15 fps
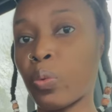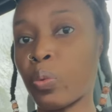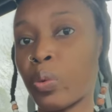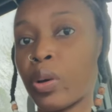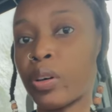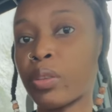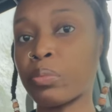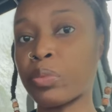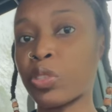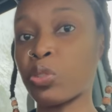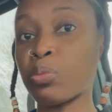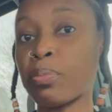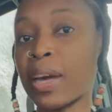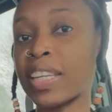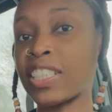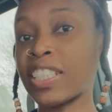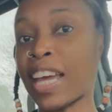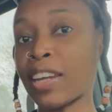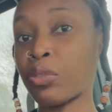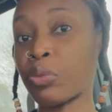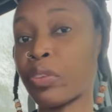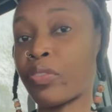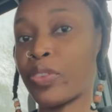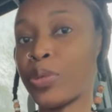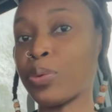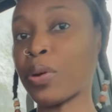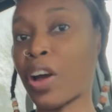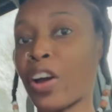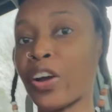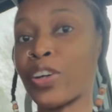welcome to my channel. If you
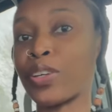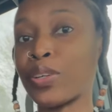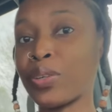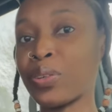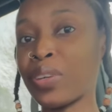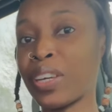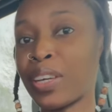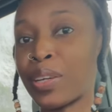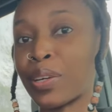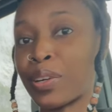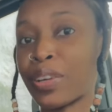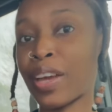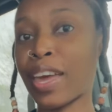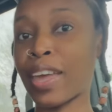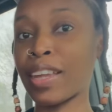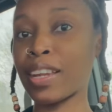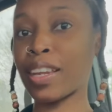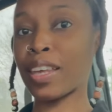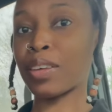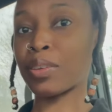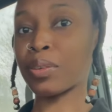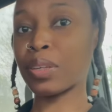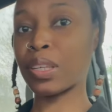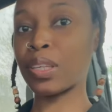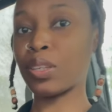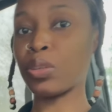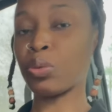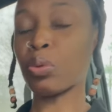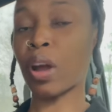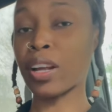are new here, hello,
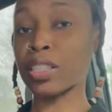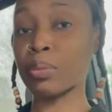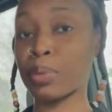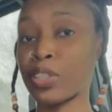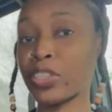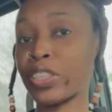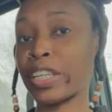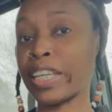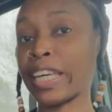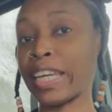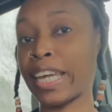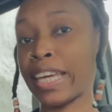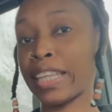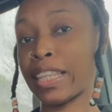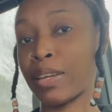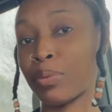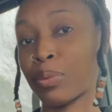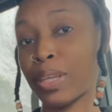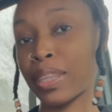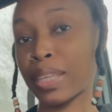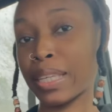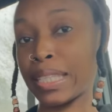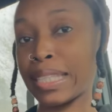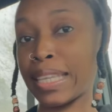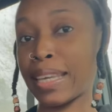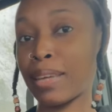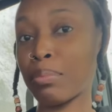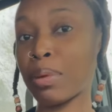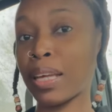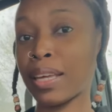you are spiritually connected with
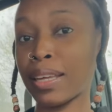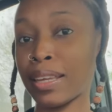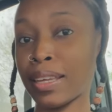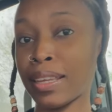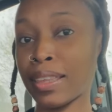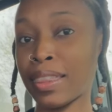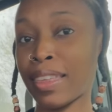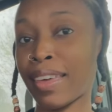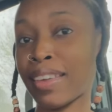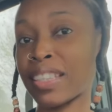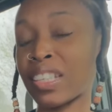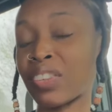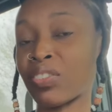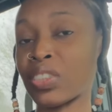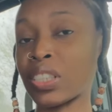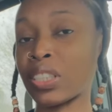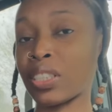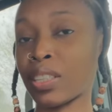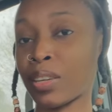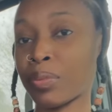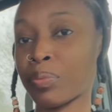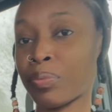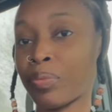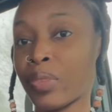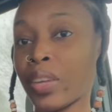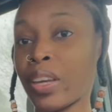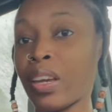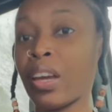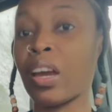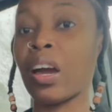Katiba. That's for sure.
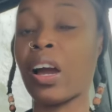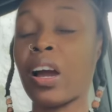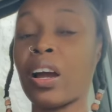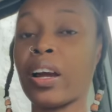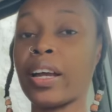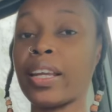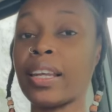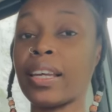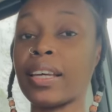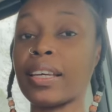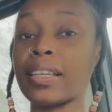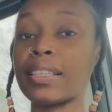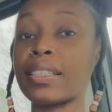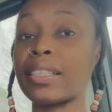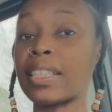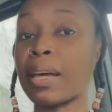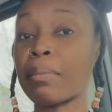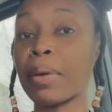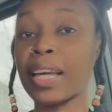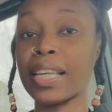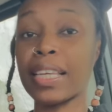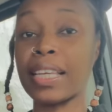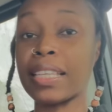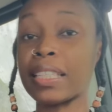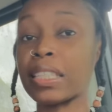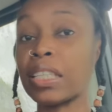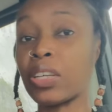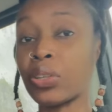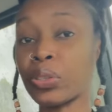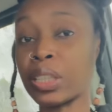All right, look, somebody is
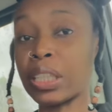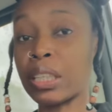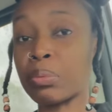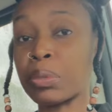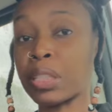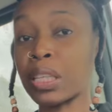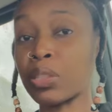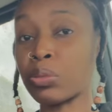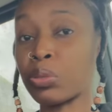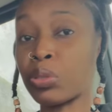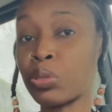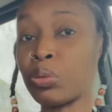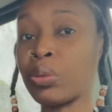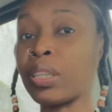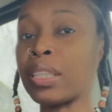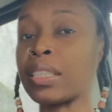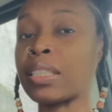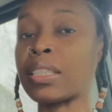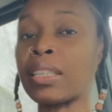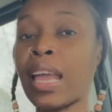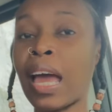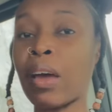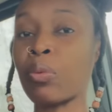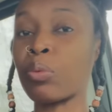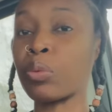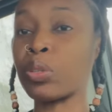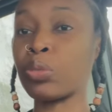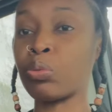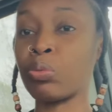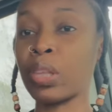secretly obsessed with you, and it's not
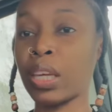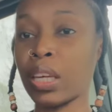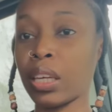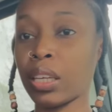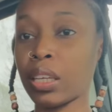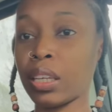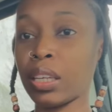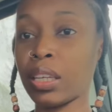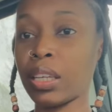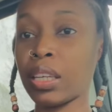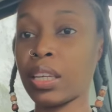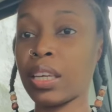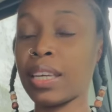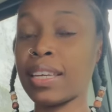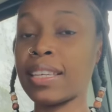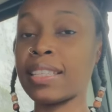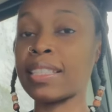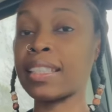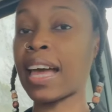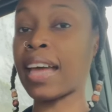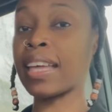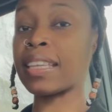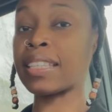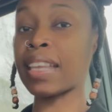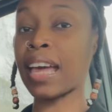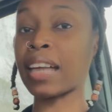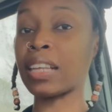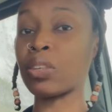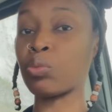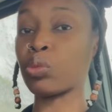what you think. It's not
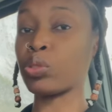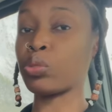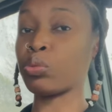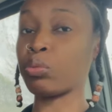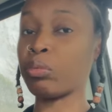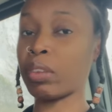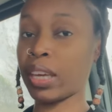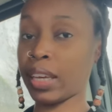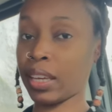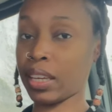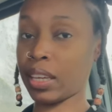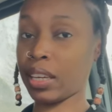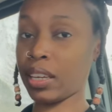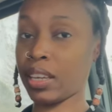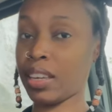exactly what you think.